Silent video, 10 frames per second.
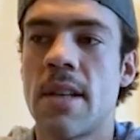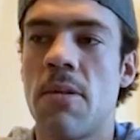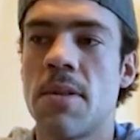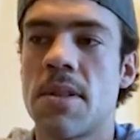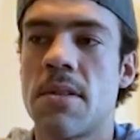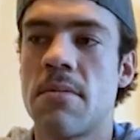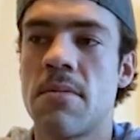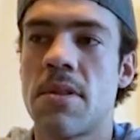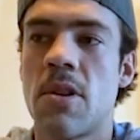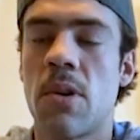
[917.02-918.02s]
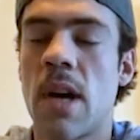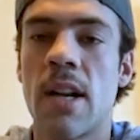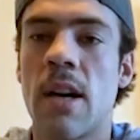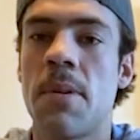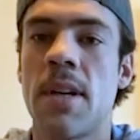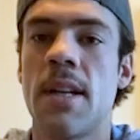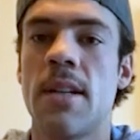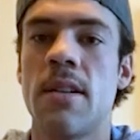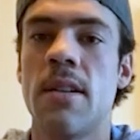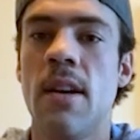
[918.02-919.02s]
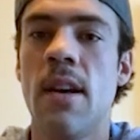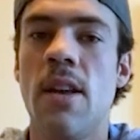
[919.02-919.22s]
was so caught up in it, and